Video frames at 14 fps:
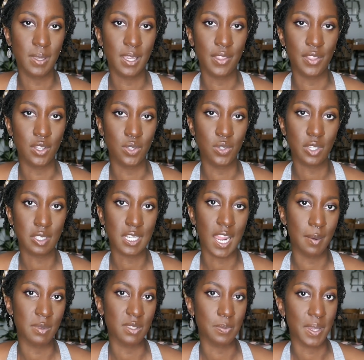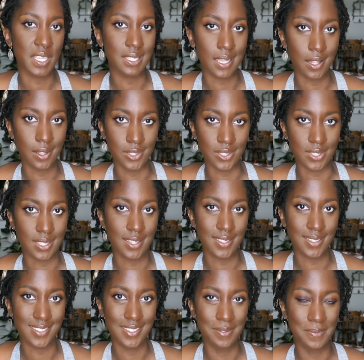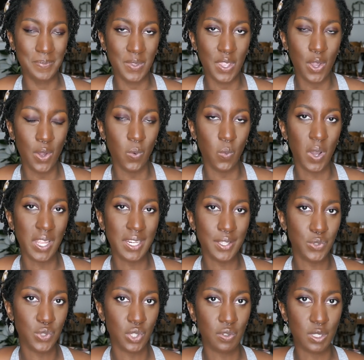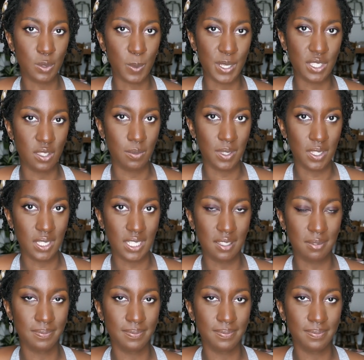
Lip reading: on the New York Times bestsellers list, what is your responsibility?